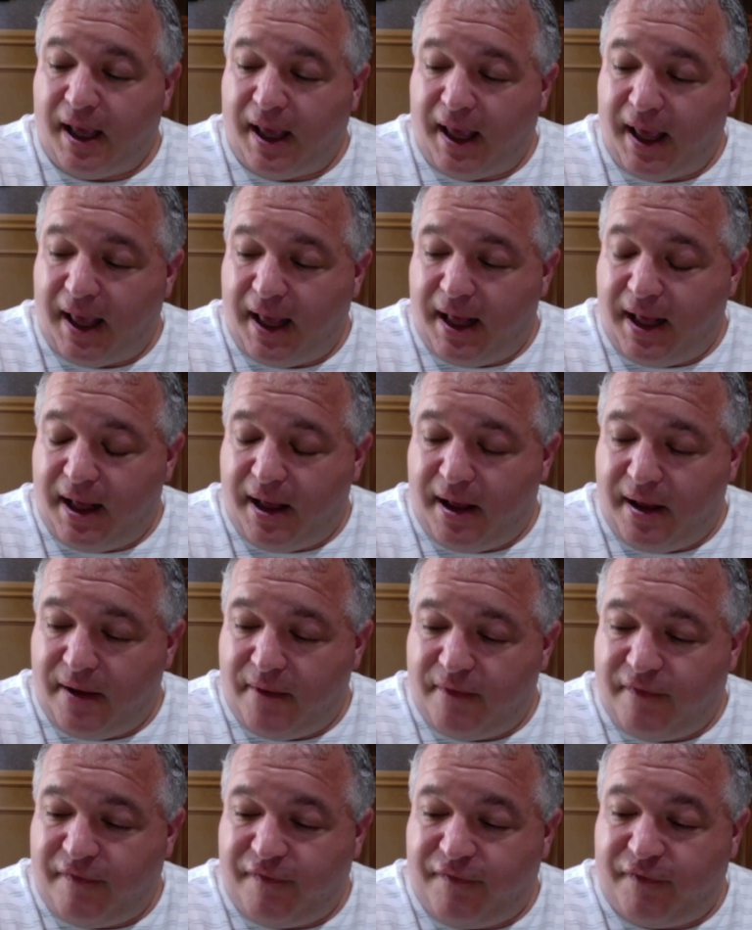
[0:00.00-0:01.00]
uh,
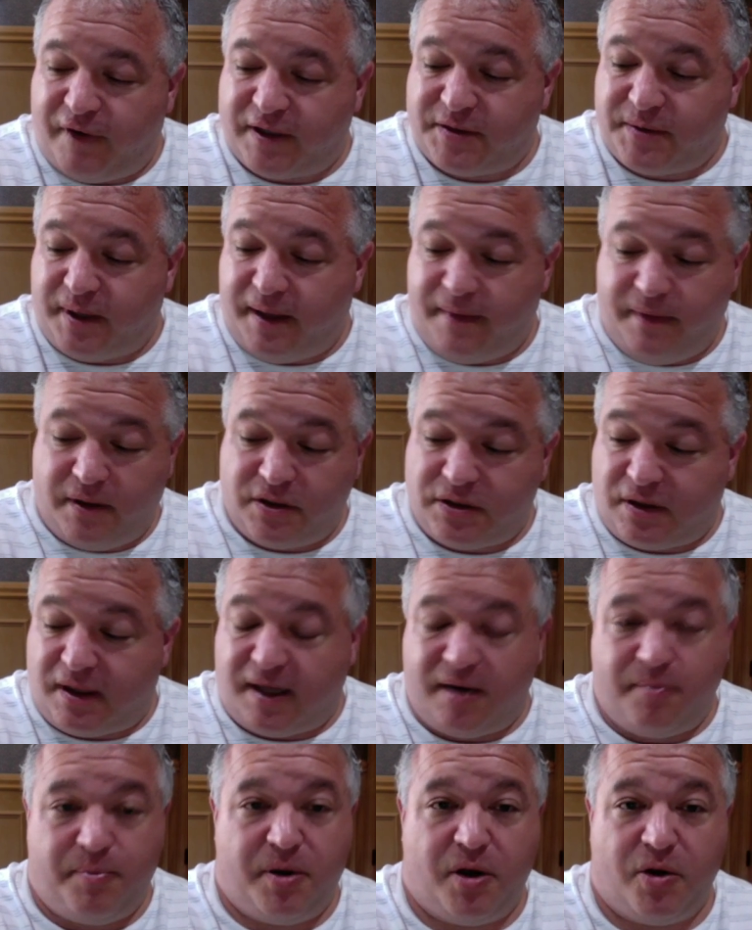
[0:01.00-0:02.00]
for, and there's a lot
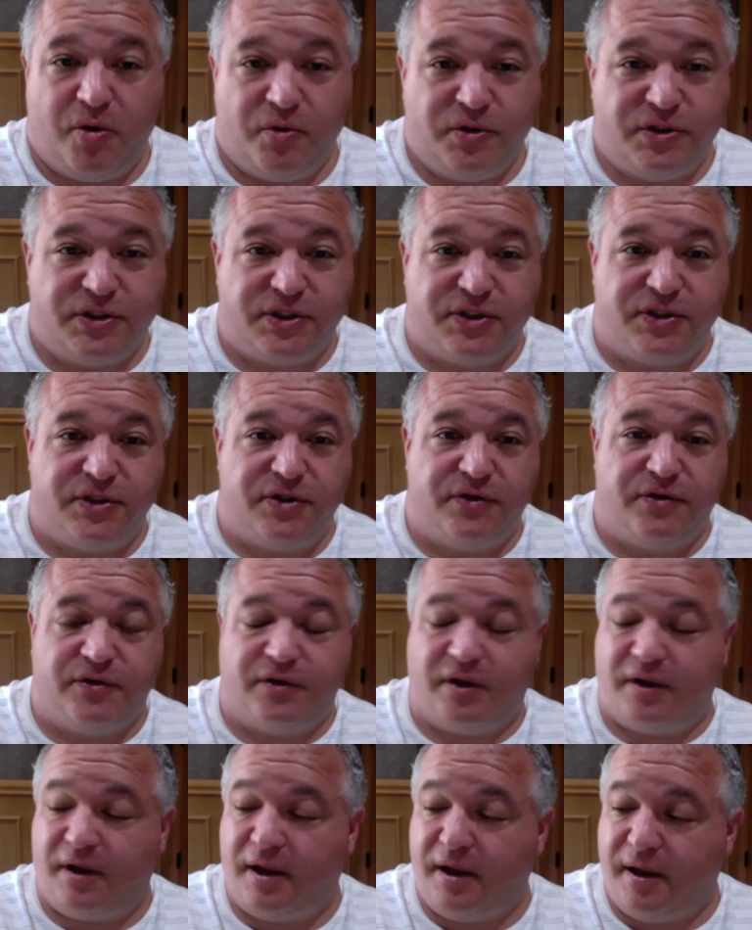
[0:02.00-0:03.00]
of posts
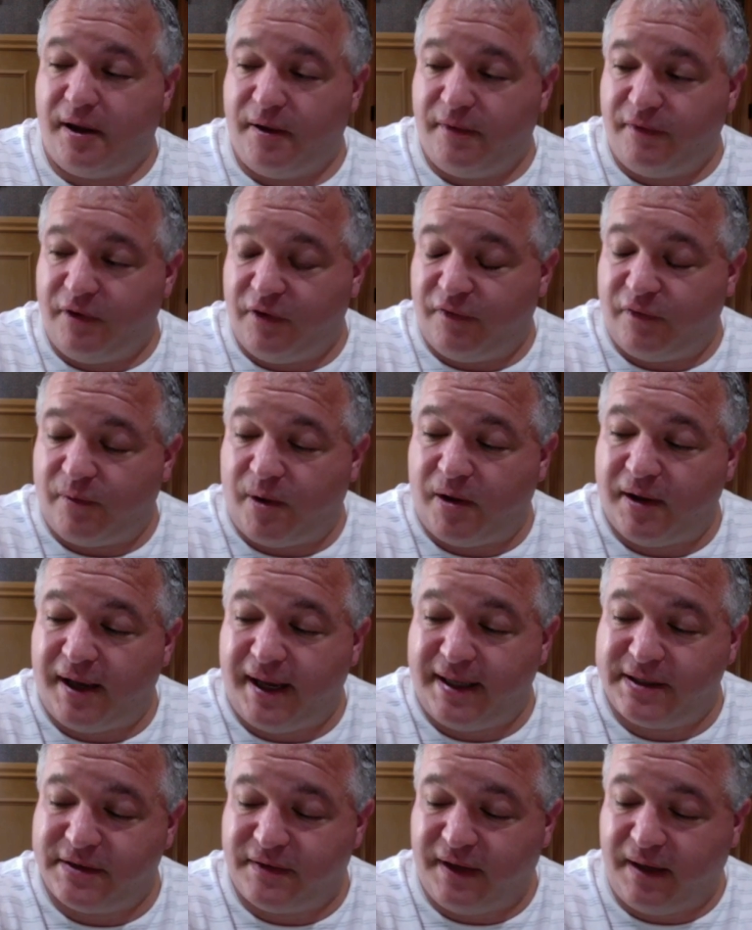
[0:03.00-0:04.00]
uh, from all
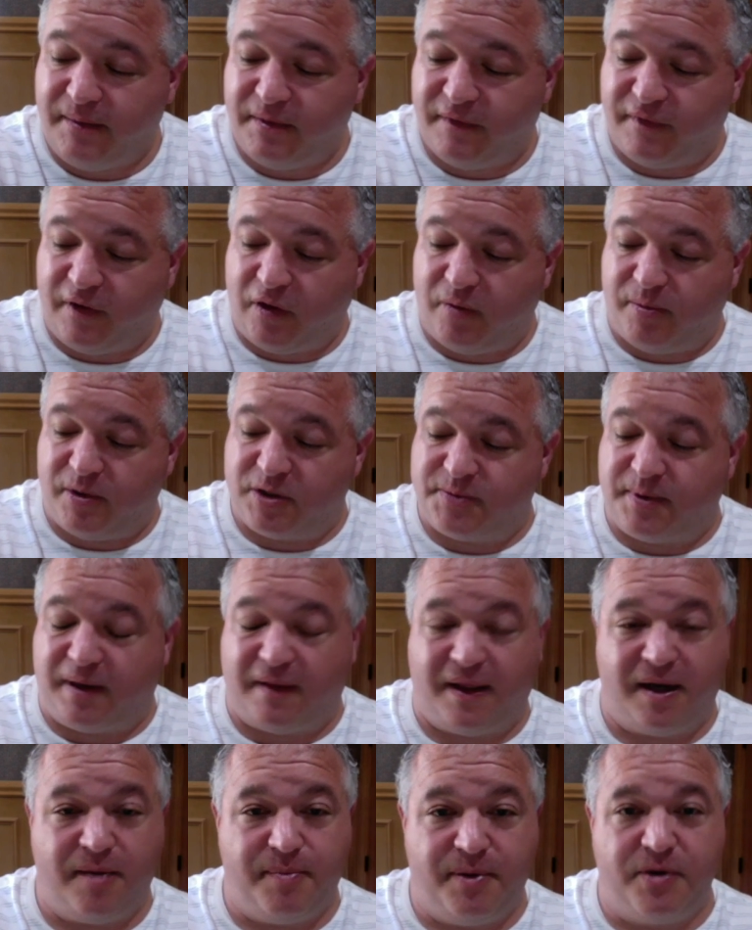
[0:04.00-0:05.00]
kinds of game developers, but a
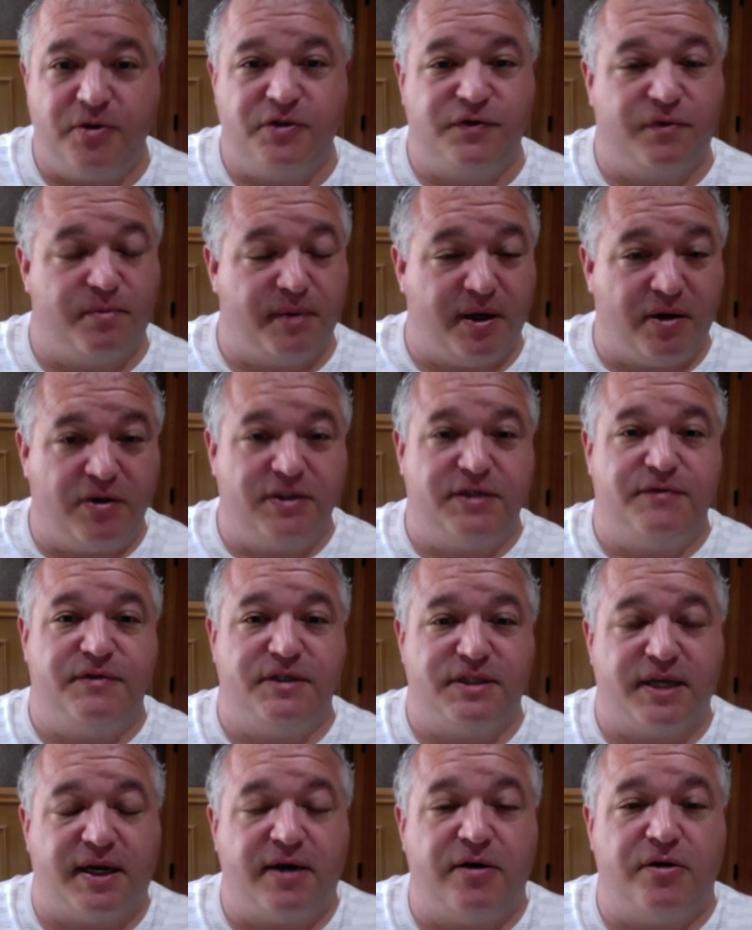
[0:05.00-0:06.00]
lot of posts from narrative
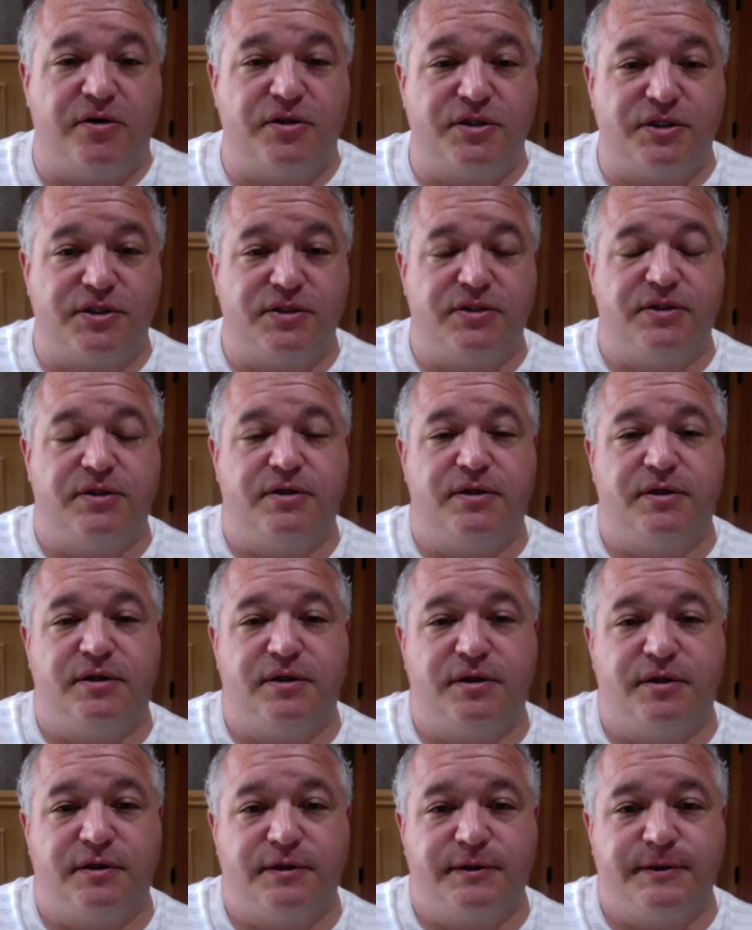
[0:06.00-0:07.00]
designers
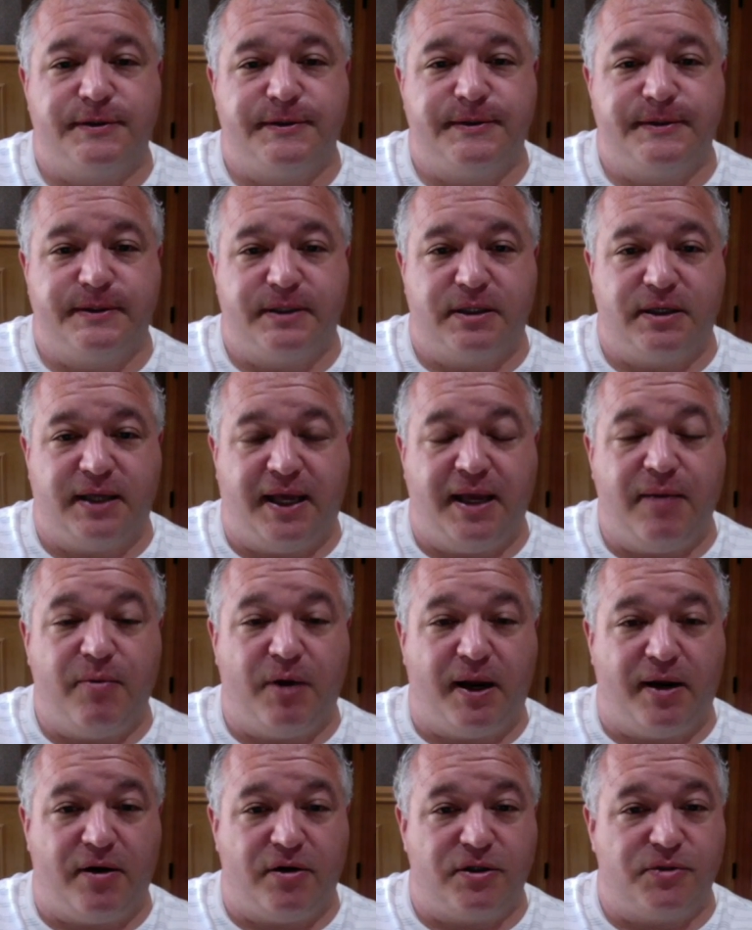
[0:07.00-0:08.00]
and game
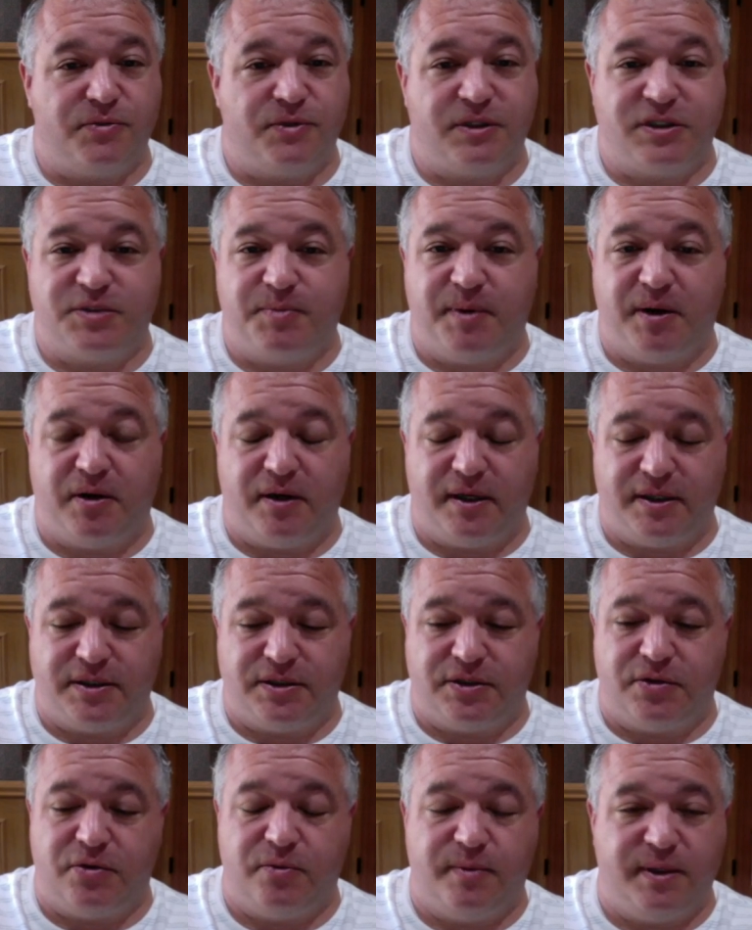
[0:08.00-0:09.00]
writers with
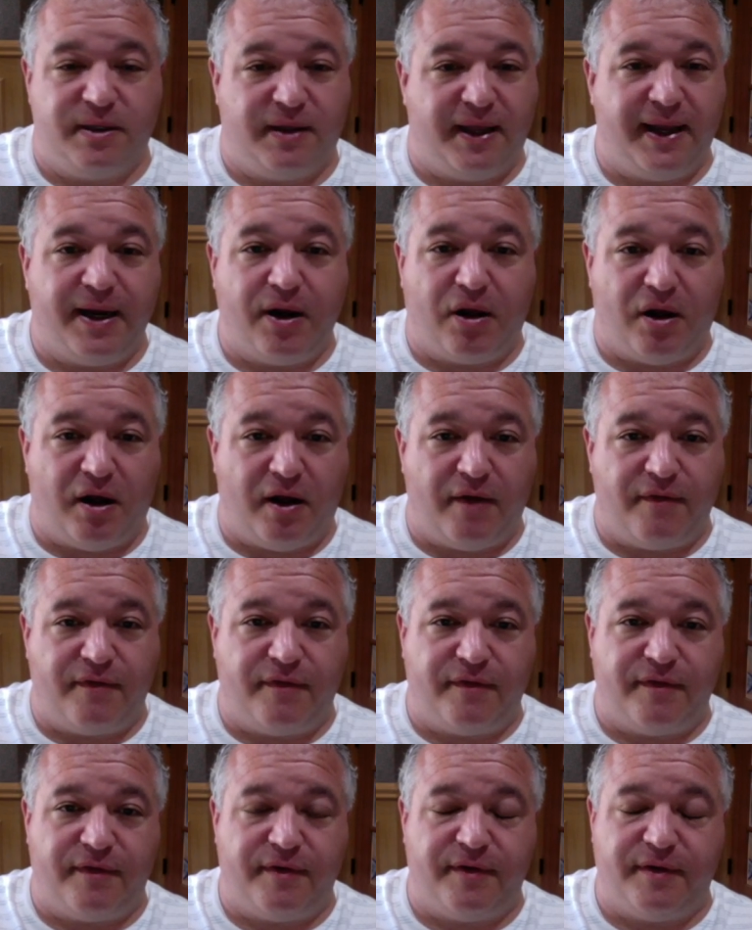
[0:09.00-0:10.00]
experience who've been laid
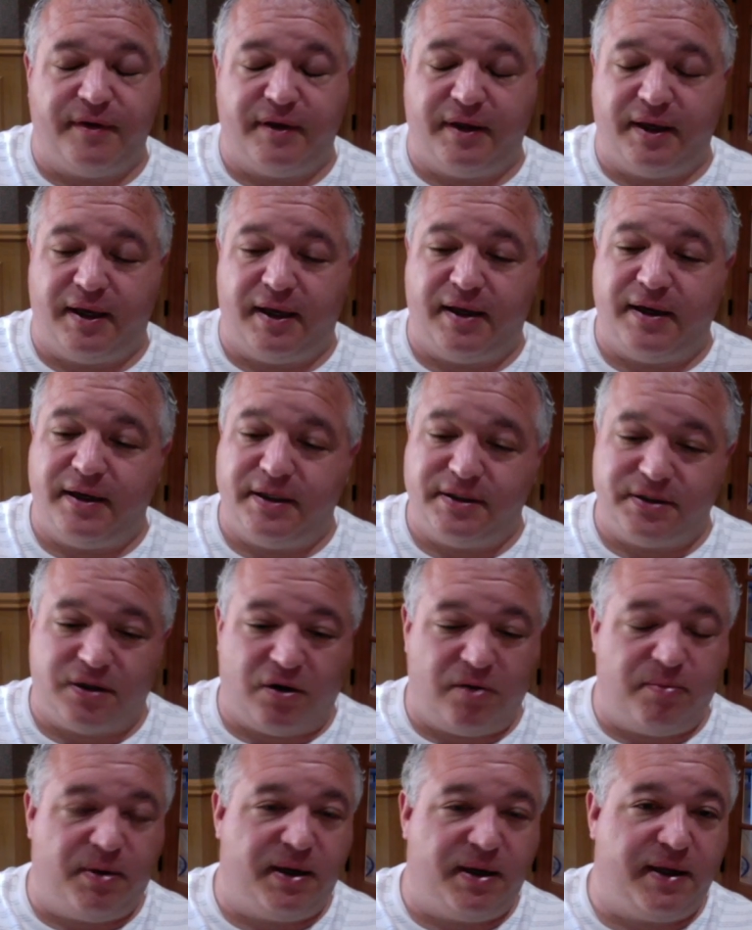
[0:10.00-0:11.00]
off, and it's
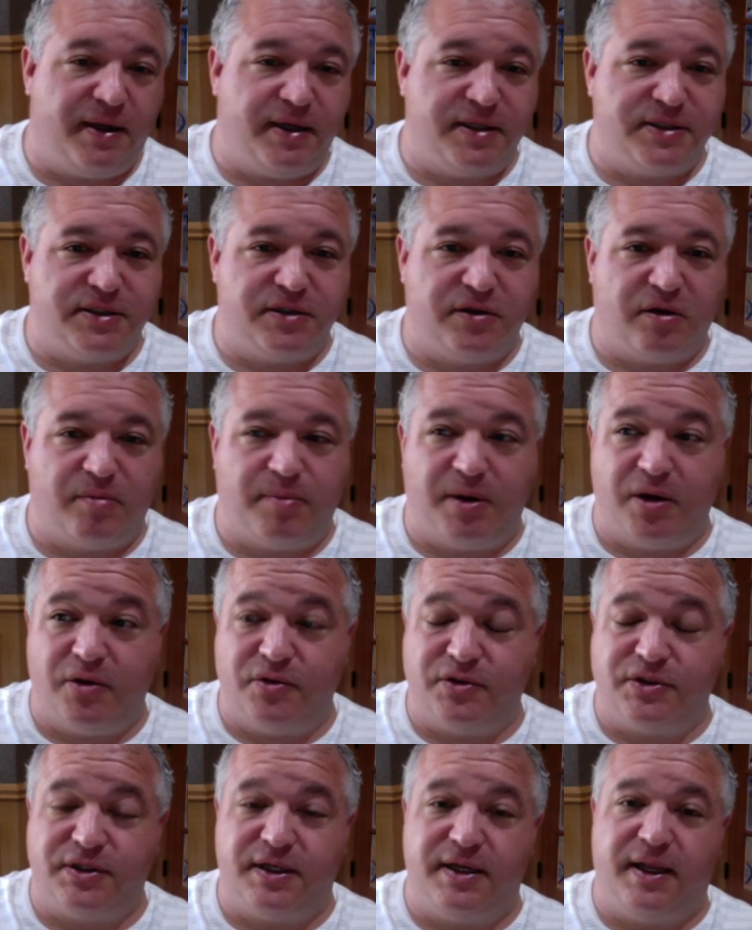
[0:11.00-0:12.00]
heartbreaking to see their
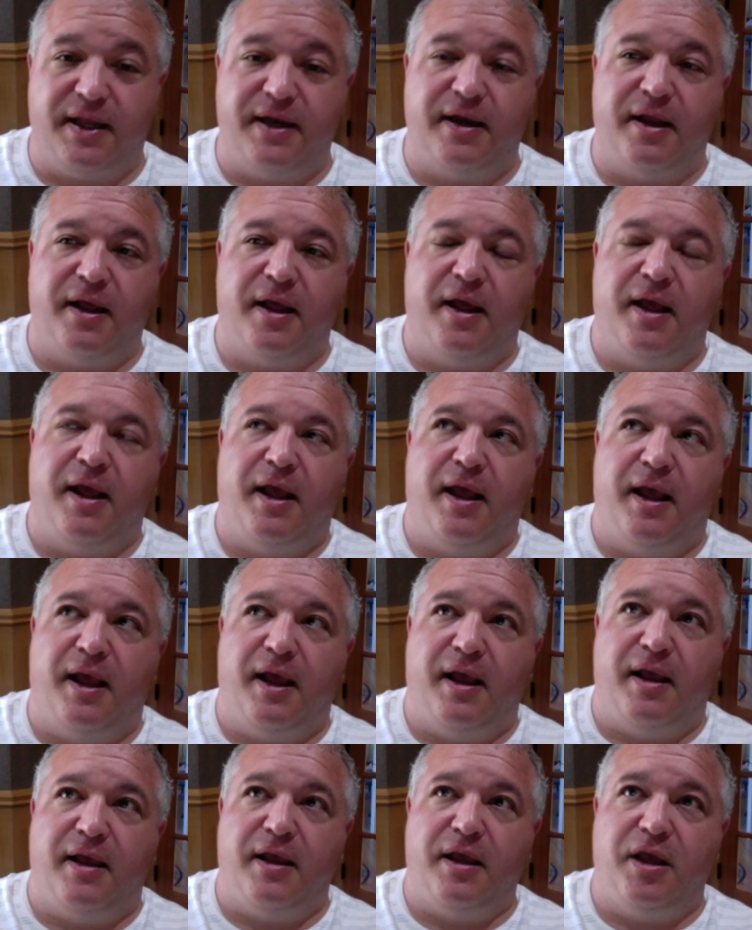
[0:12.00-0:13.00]
posts, and then
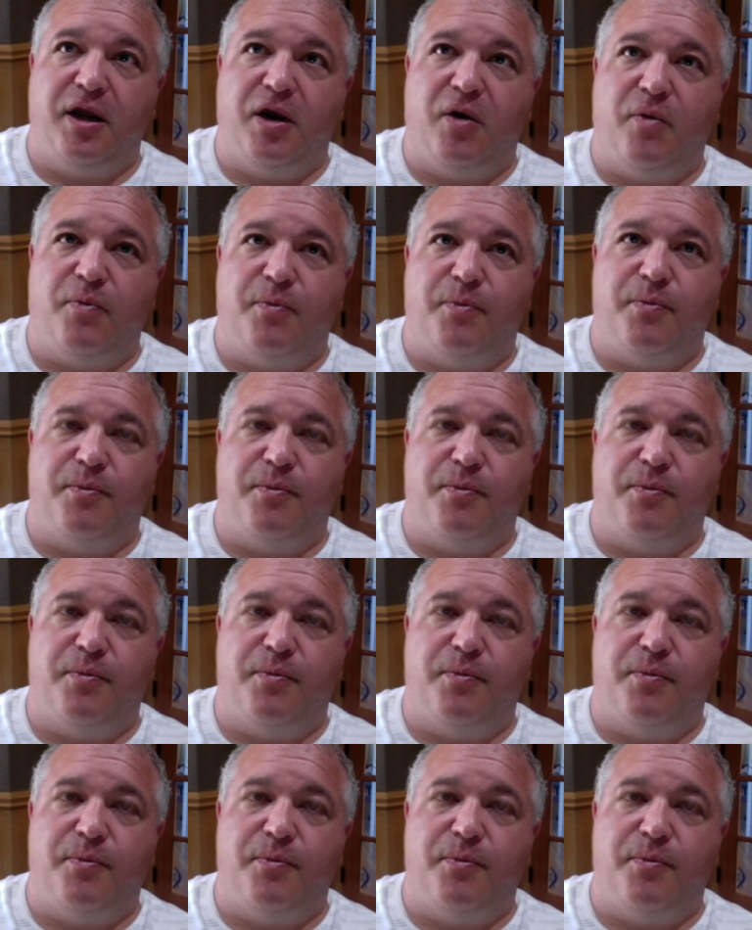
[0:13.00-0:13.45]
you know